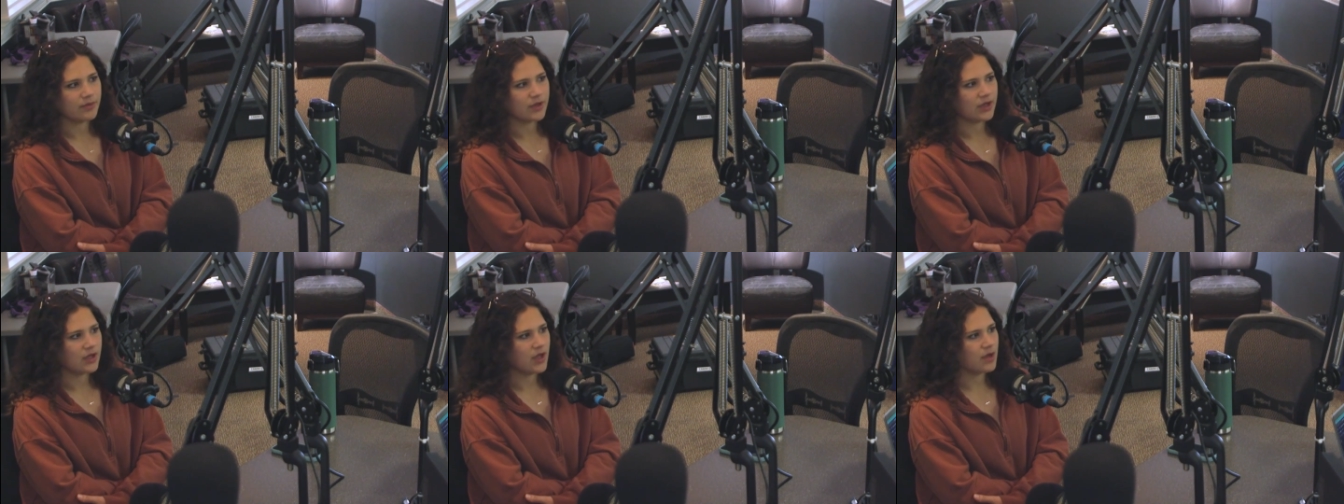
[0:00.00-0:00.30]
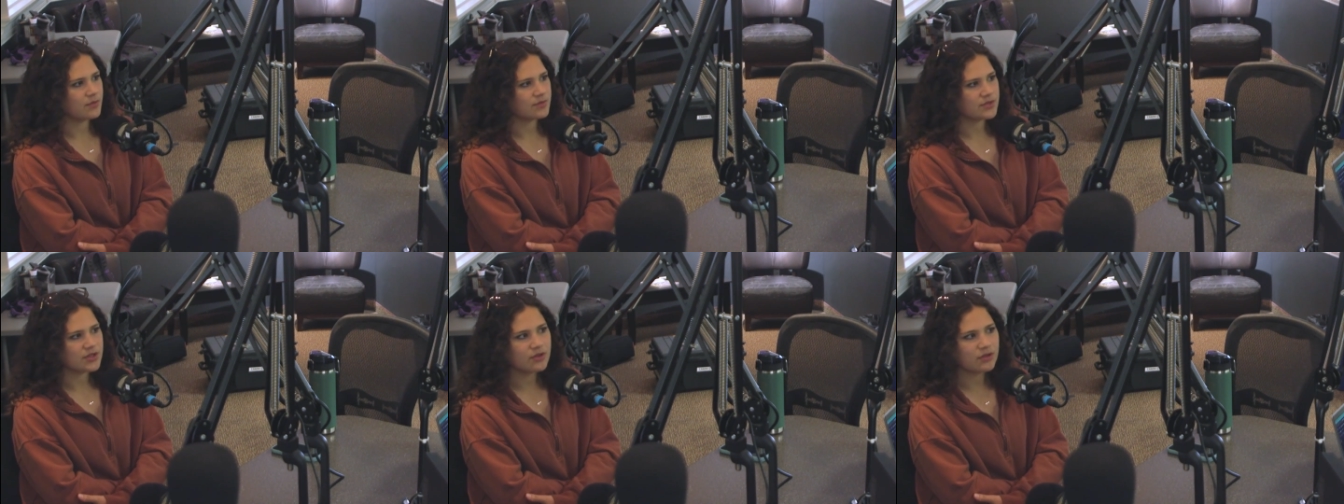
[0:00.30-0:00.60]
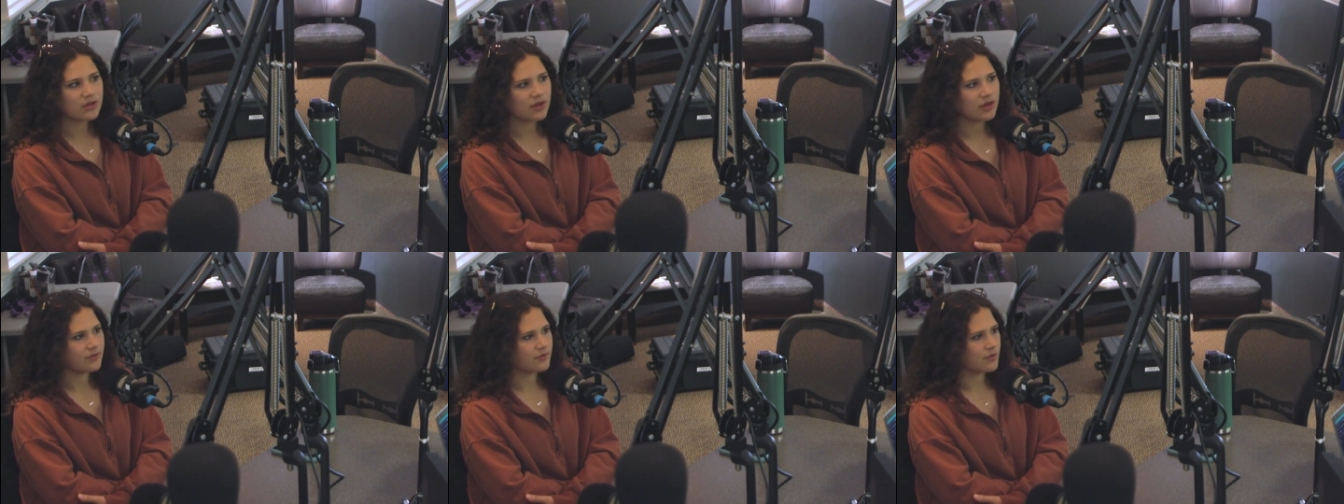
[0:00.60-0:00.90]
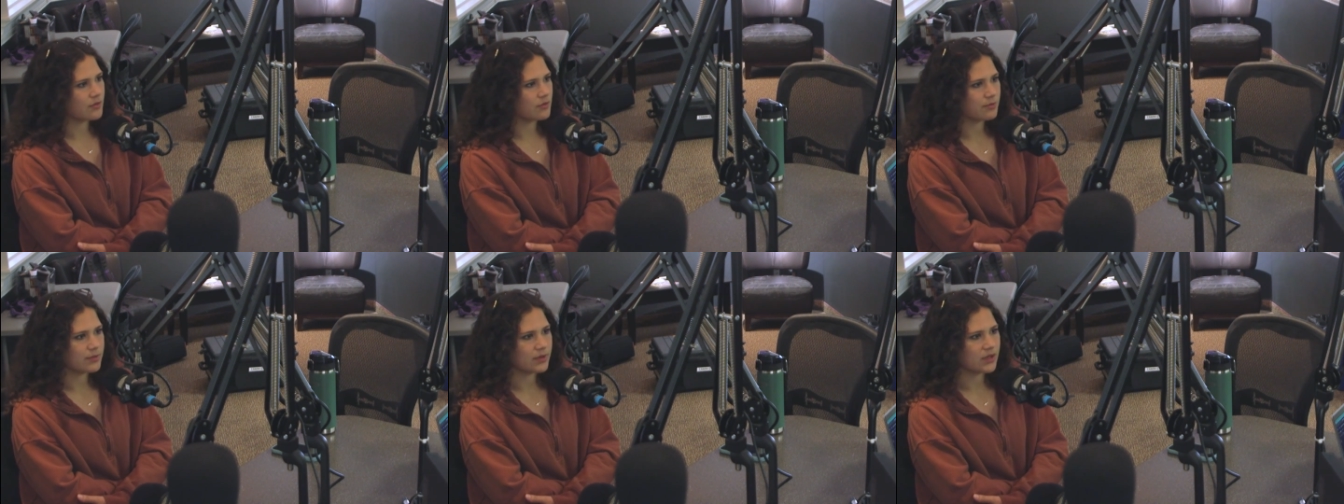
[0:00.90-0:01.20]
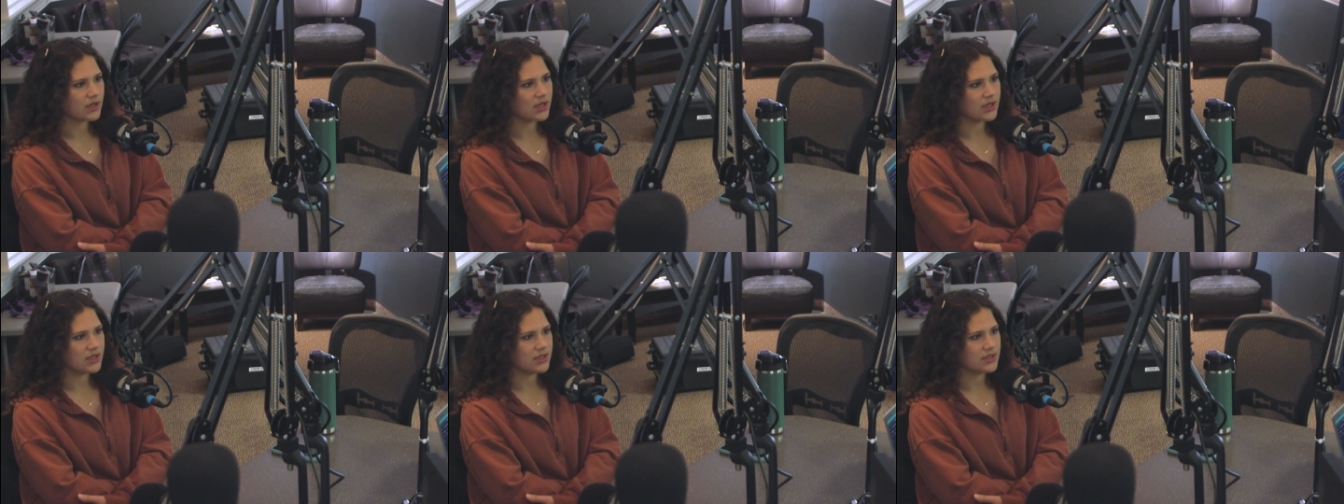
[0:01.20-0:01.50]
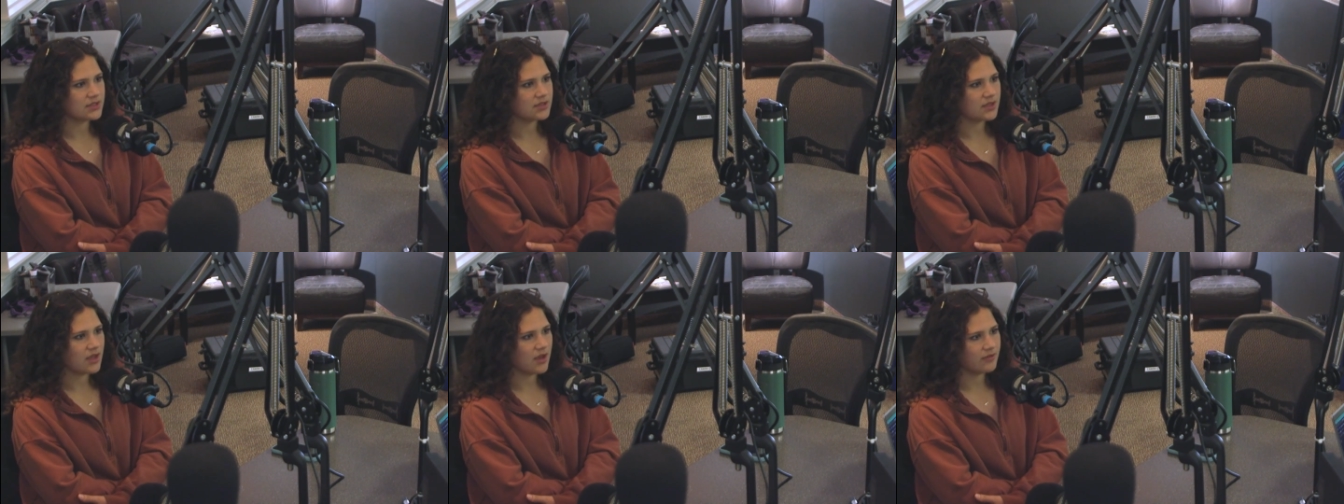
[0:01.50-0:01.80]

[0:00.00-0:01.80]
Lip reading: like I'm so thankful because